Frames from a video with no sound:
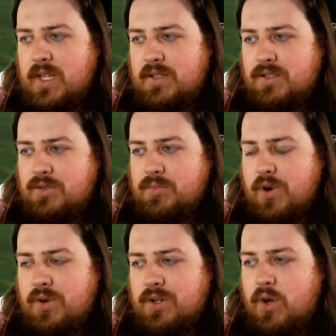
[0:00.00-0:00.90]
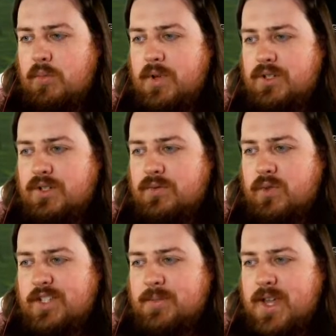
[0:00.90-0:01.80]
So it was broken. A whole bunch of
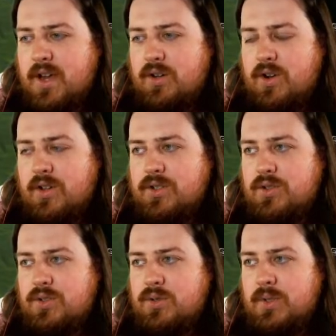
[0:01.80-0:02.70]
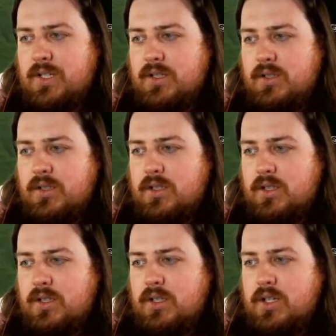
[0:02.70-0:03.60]
wisps scatter across Hisui.
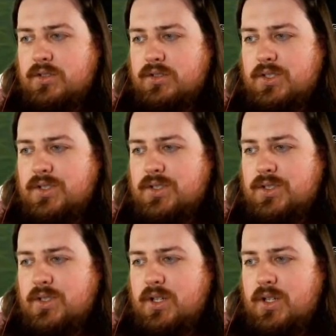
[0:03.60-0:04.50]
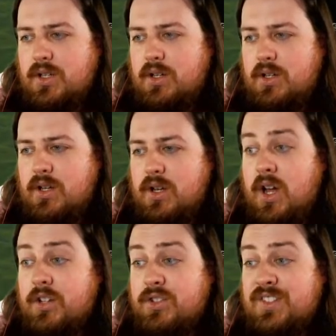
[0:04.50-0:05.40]

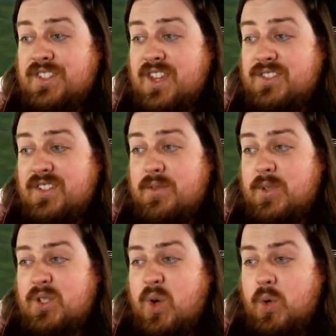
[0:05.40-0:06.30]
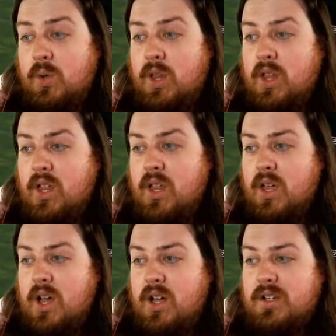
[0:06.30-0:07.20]
107 of them in total.
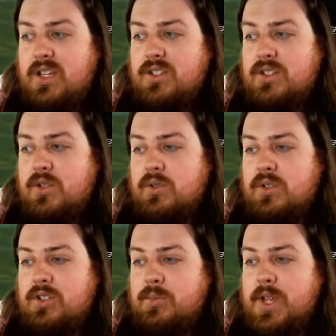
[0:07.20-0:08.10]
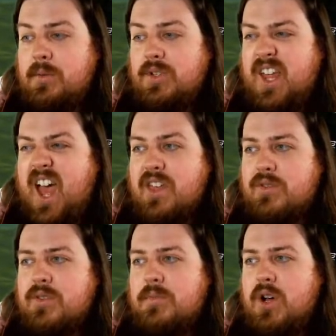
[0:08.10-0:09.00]
Odd Keystone, you'll be able to
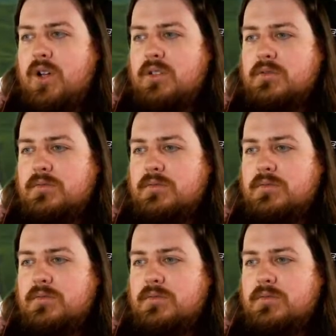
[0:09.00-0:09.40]
gather them all.